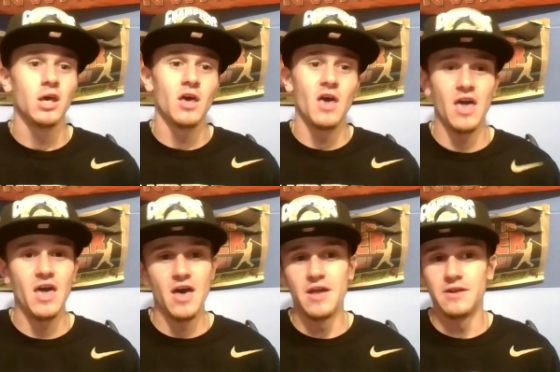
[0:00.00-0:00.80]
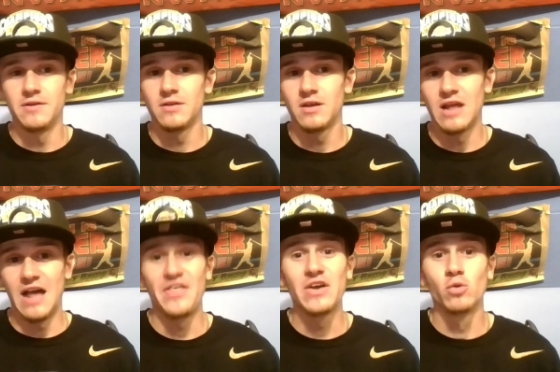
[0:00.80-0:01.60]
and
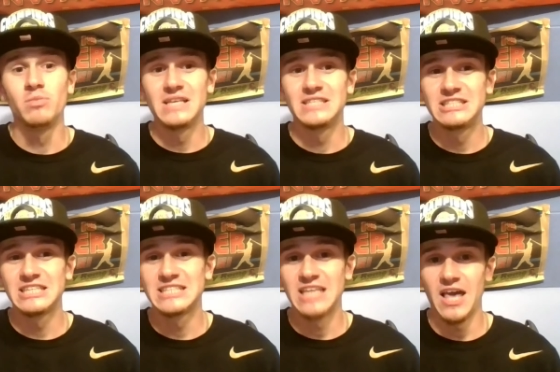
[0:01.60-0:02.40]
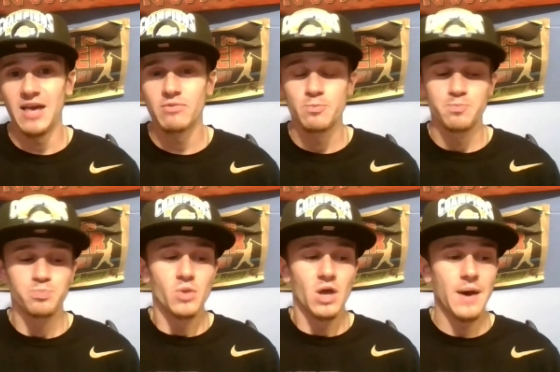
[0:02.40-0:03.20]
I think it will be in 6 games.
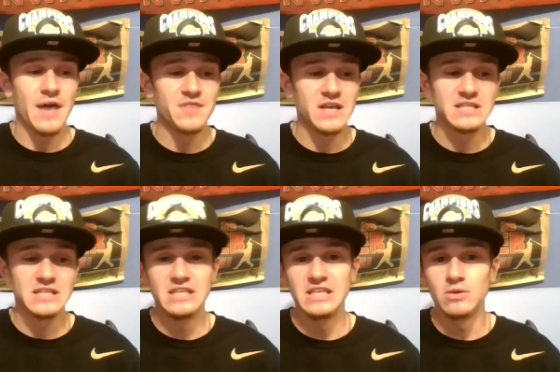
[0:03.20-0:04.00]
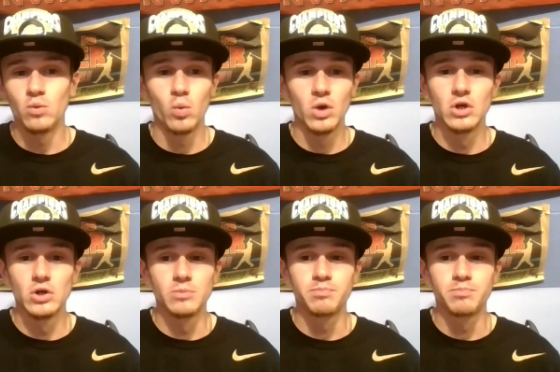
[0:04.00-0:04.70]
I think the Heat will,